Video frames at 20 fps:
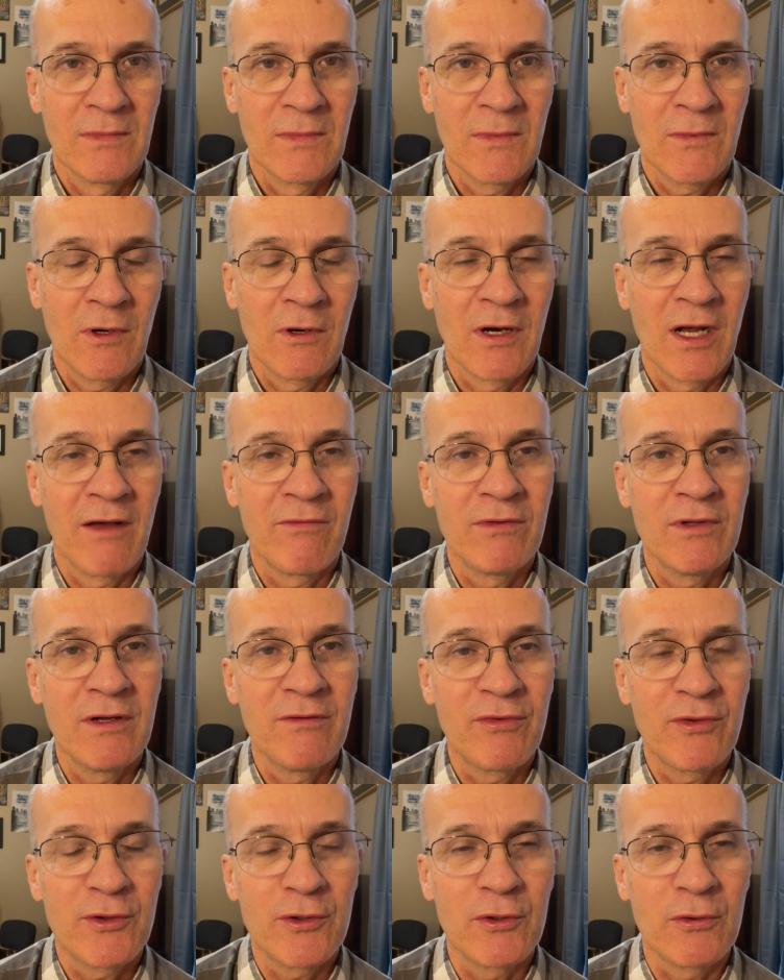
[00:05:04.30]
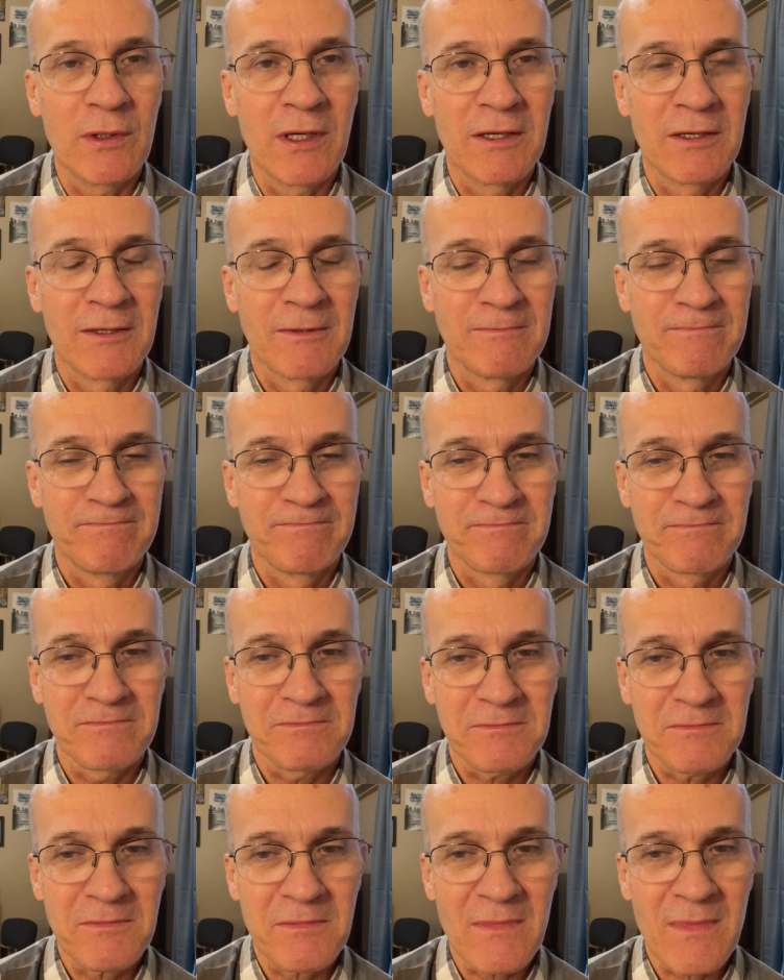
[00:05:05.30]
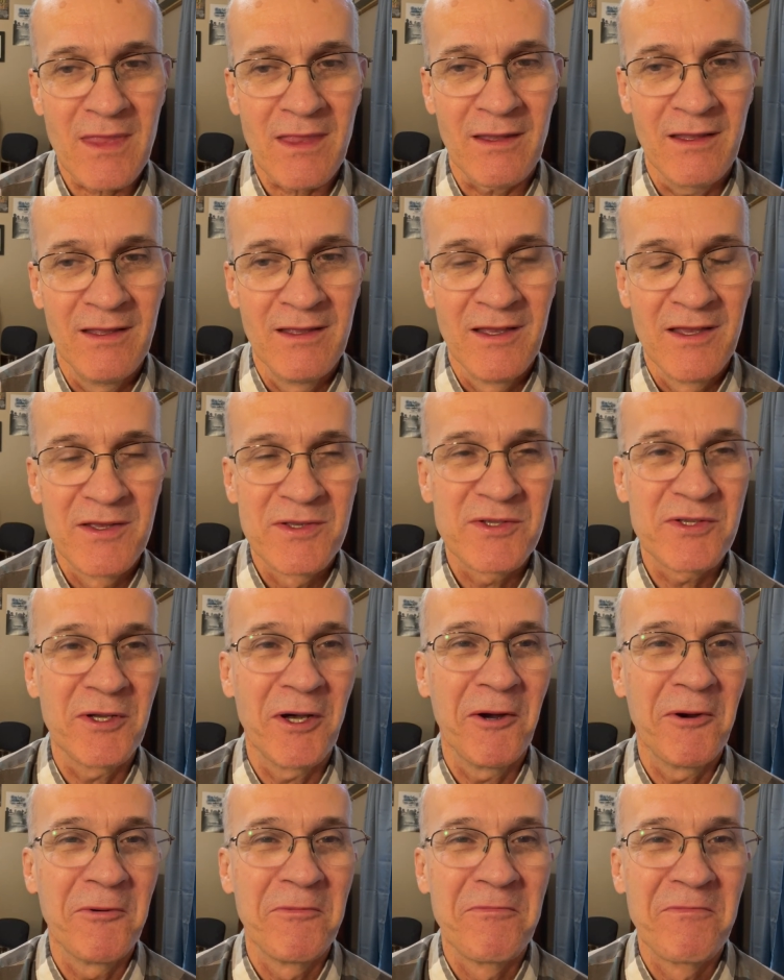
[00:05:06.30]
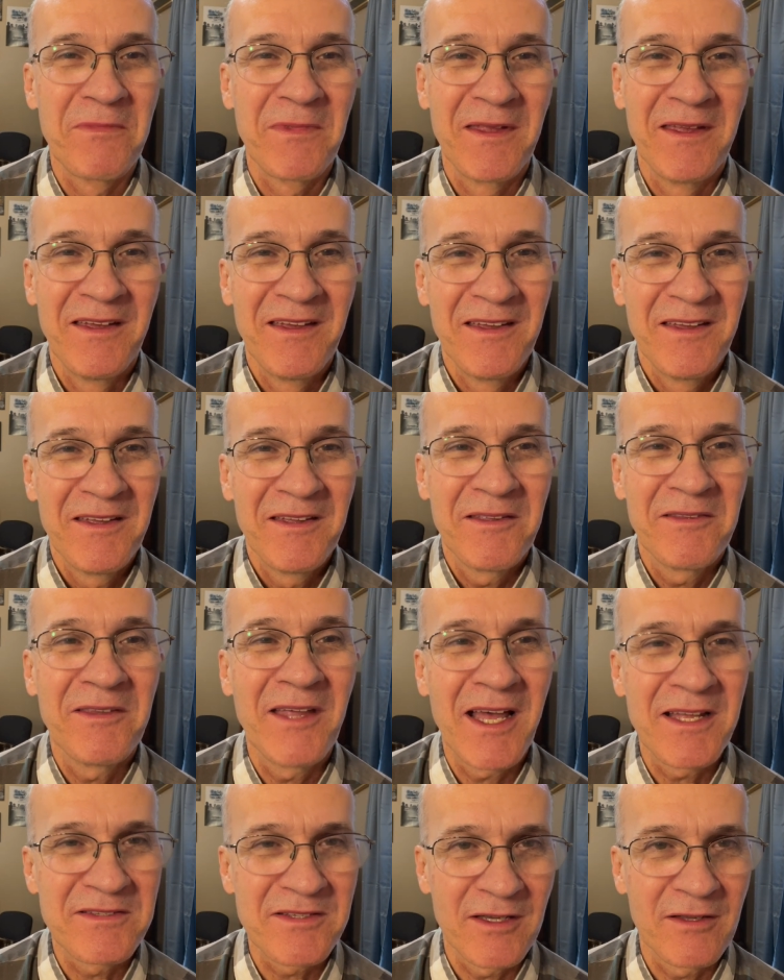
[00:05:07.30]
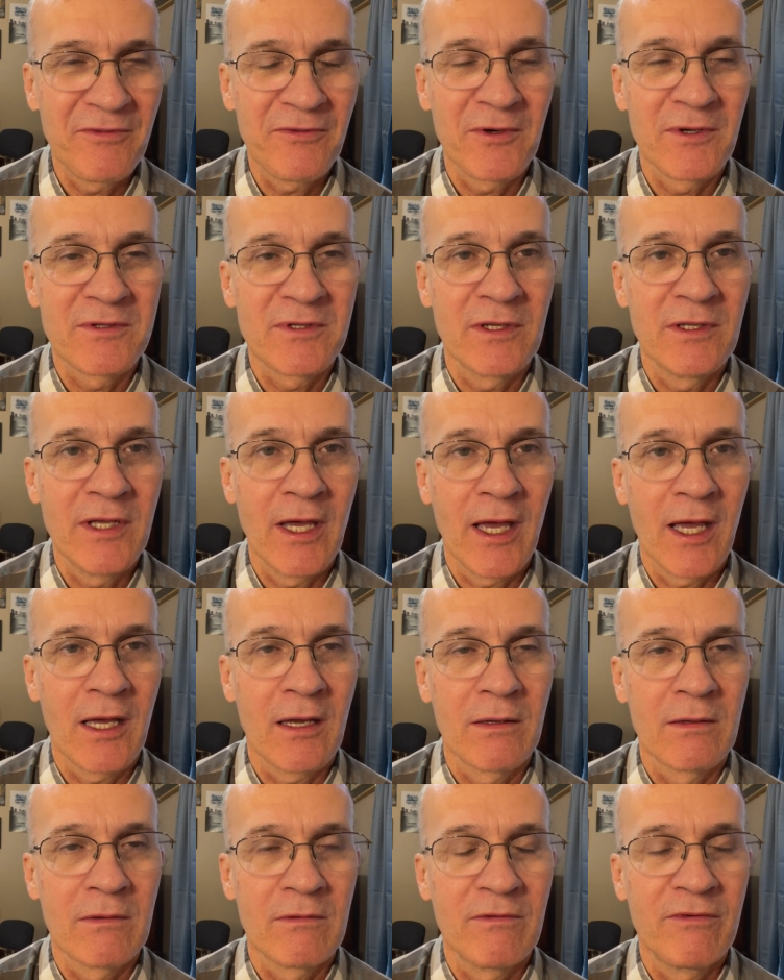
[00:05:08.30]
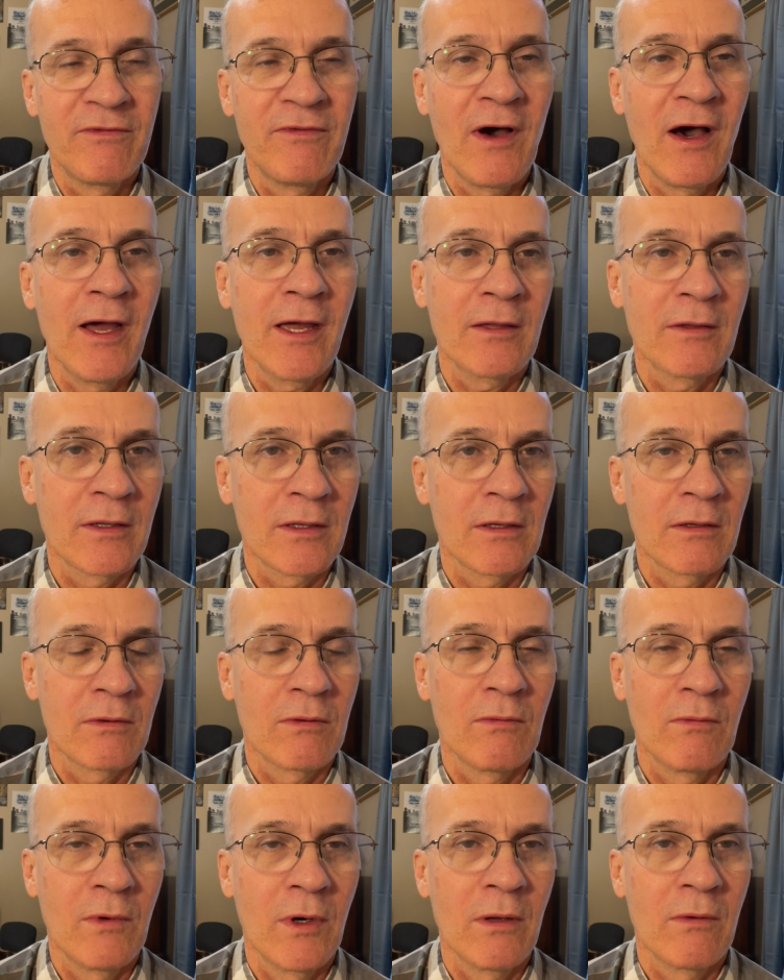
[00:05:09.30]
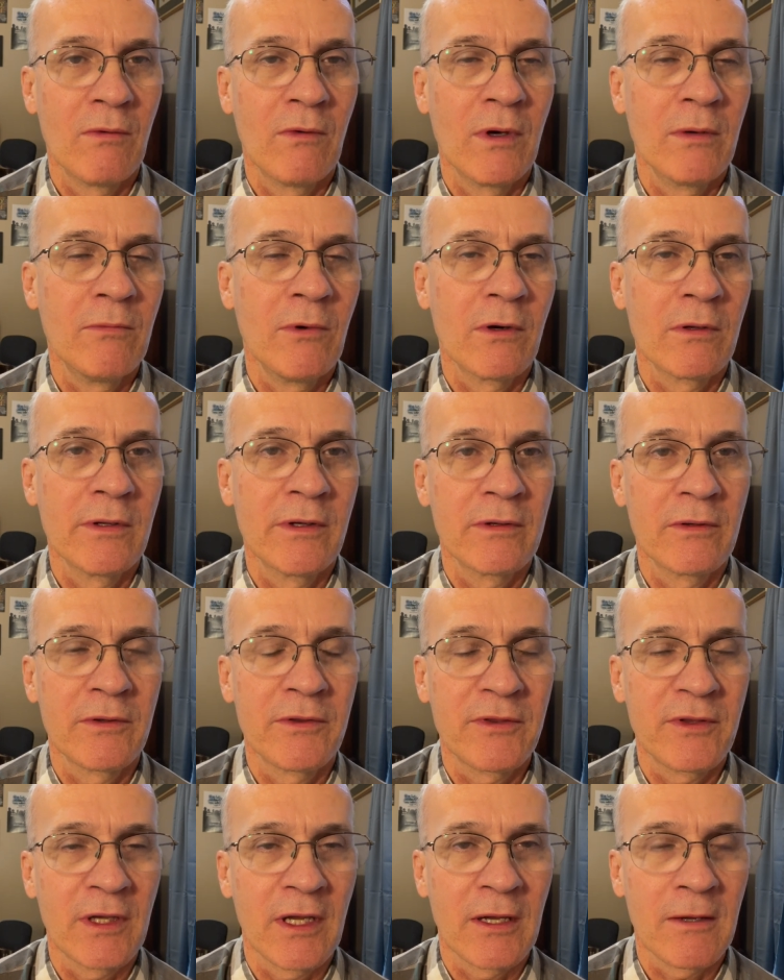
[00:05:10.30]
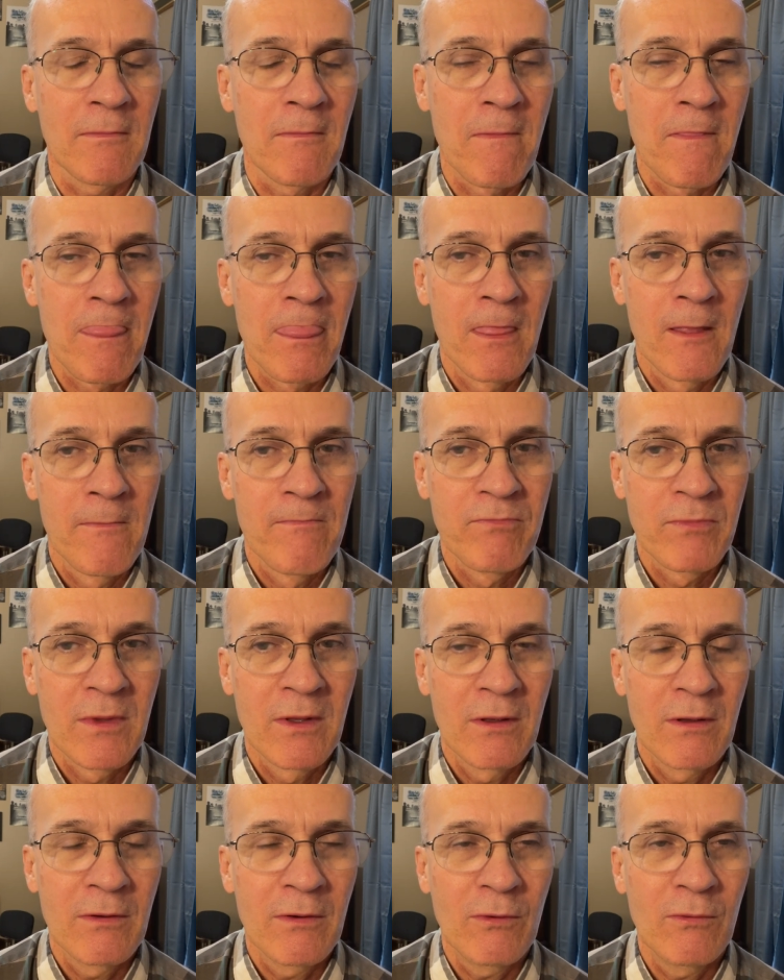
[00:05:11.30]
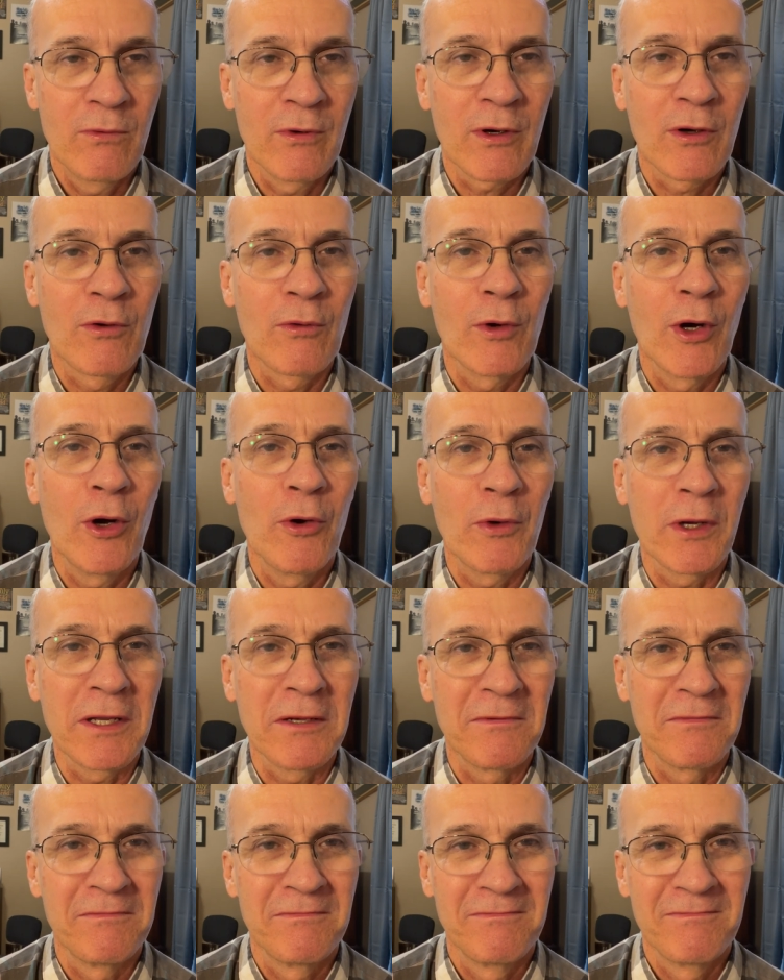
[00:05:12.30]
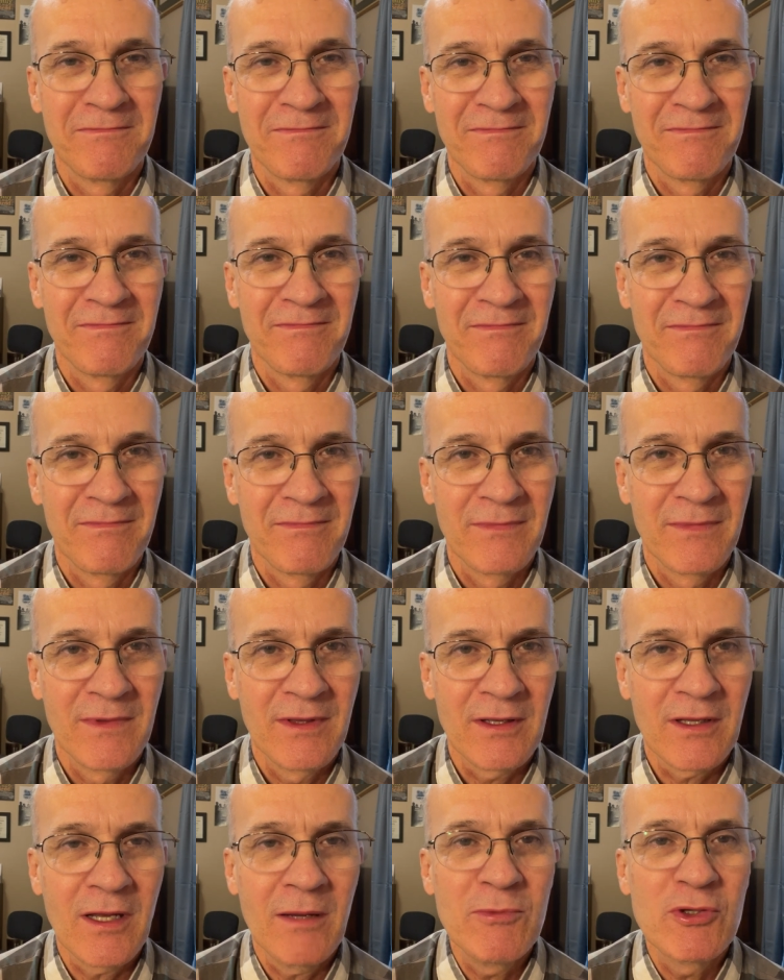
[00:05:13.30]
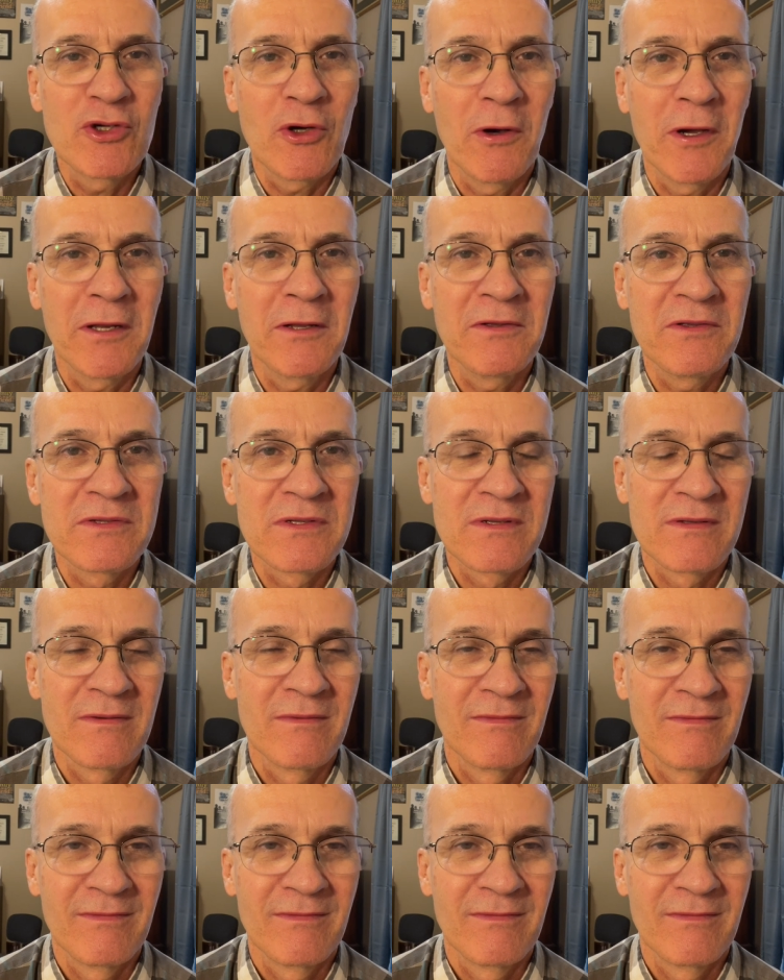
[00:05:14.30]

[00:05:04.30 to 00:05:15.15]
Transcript: or have lived through it. So that's it for today. And finally, one, one more little thing. We're growing. Come join us.